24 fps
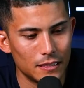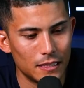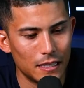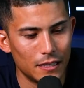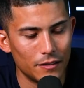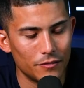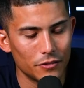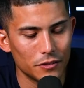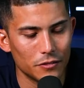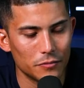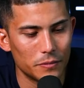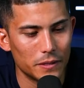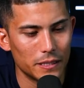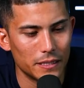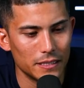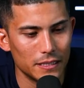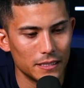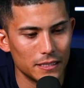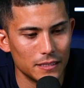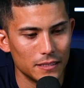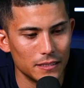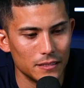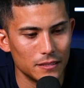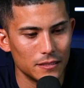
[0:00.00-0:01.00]

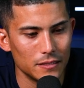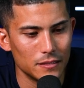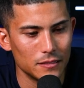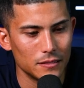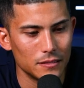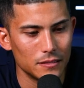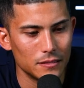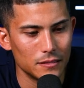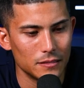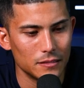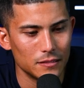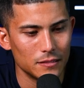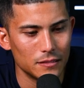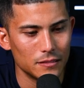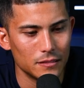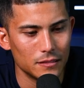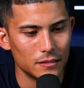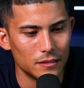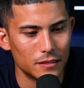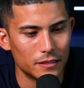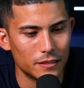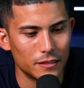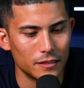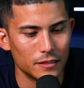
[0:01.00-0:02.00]
everybody
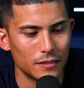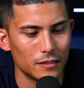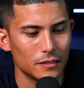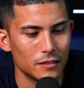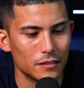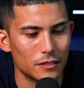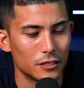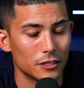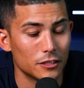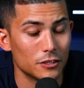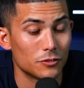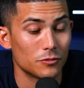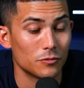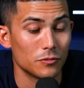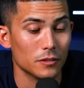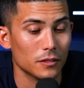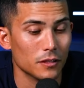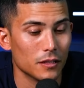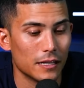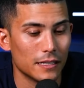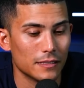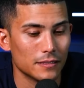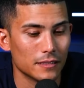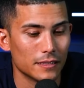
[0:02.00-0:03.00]
can just
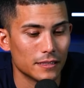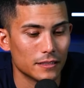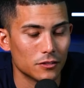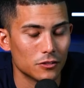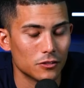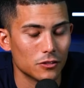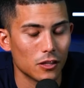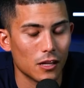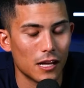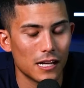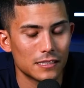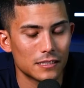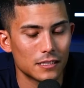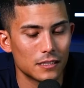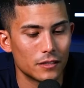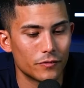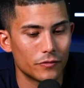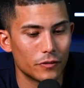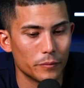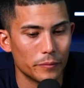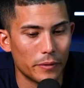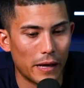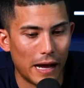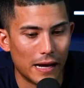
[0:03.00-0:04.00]
realize like there's lots of
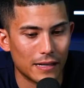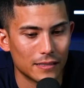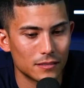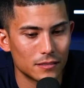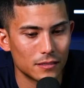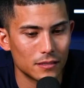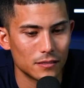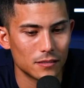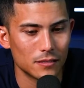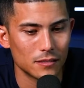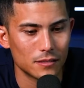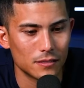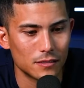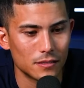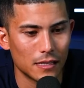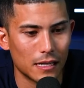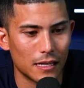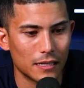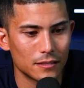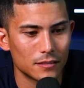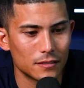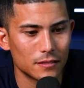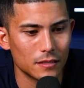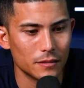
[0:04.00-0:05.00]
different paths to
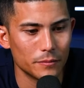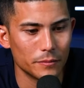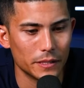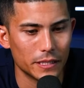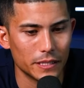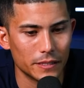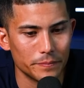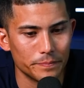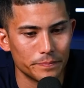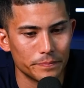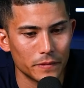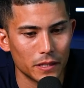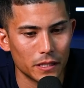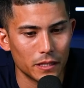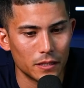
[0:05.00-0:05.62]
success i mean